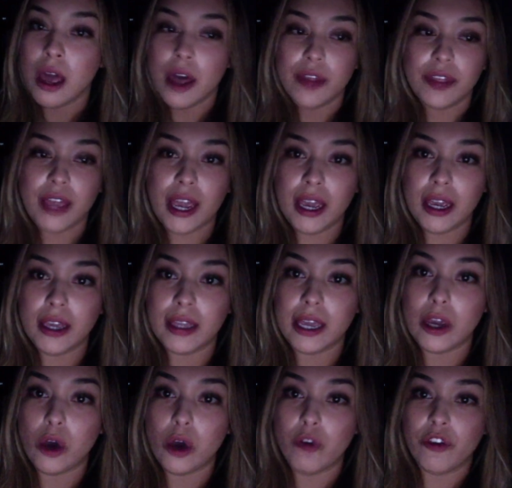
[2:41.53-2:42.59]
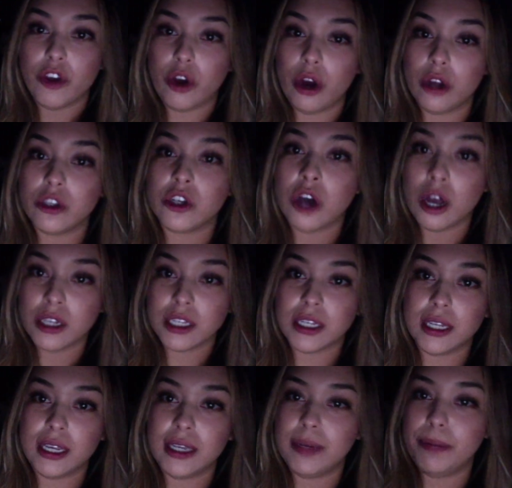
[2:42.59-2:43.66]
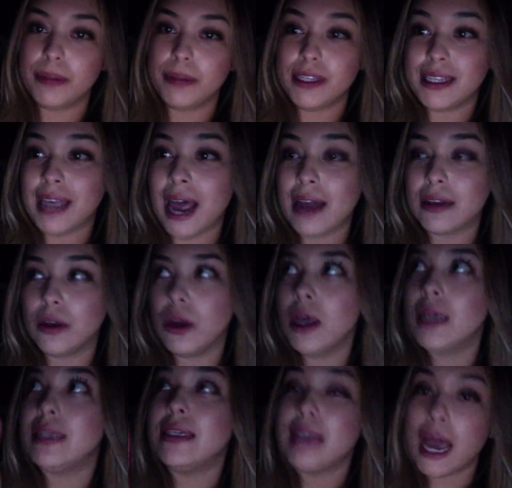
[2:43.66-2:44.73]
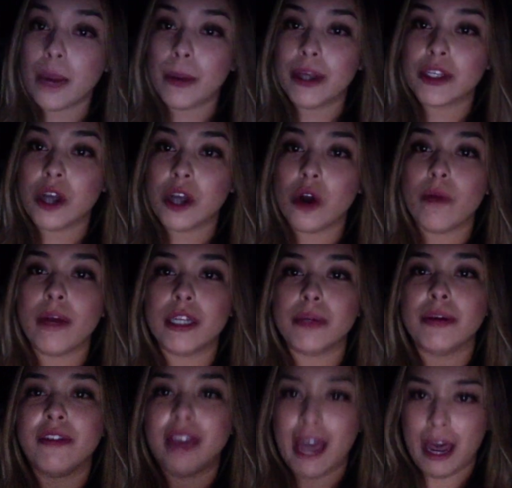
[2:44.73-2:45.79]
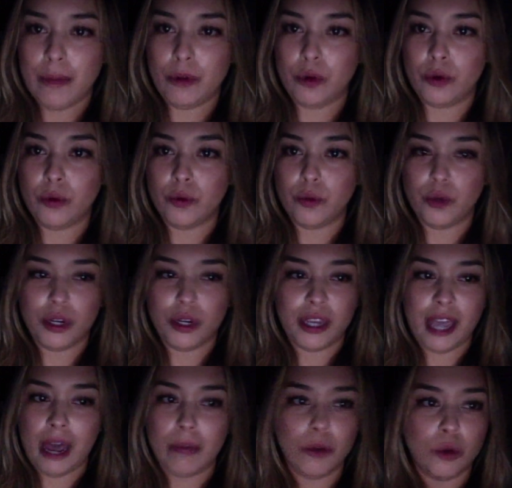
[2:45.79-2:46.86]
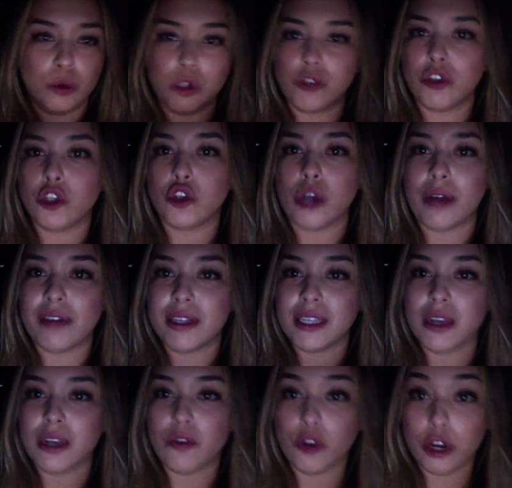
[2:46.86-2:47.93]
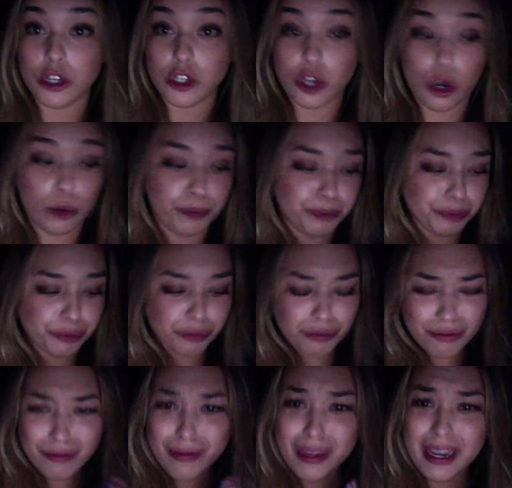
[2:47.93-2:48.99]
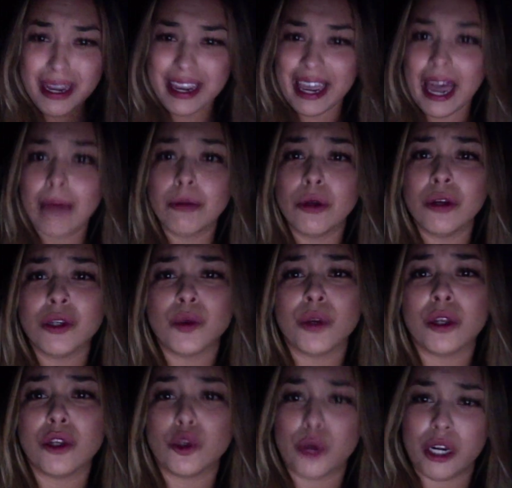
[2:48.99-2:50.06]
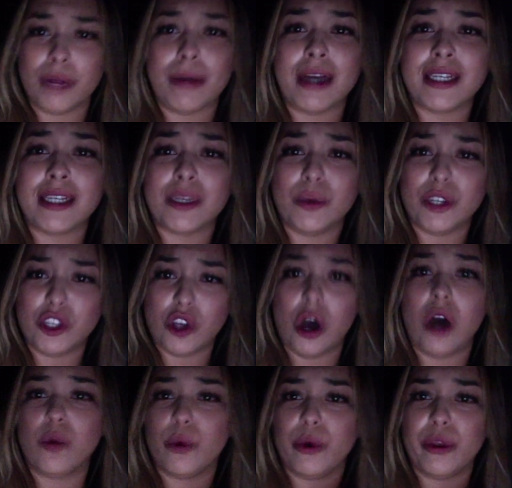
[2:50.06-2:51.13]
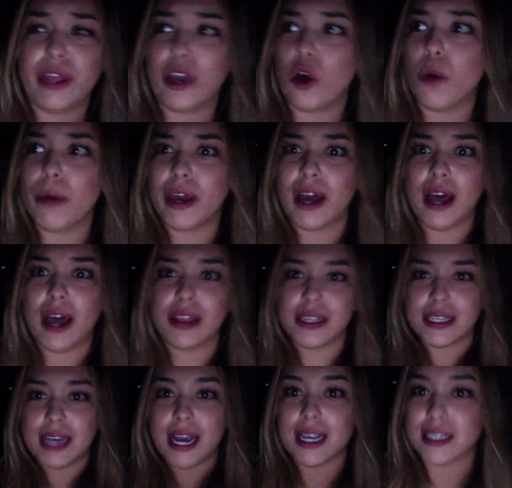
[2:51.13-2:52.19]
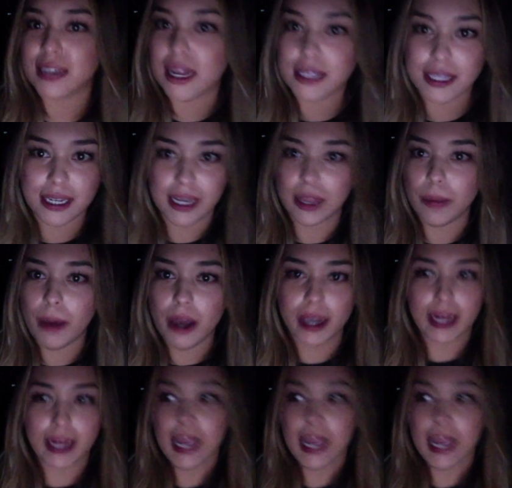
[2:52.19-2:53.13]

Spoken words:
They go for yards constantly. Dak Prescott reminds me of Cam Newton when Cam Newton was first drafted several years ago. Cam Newton is one of those running backs that we saw and we were like, oh my god, this guy is not staying in the pocket.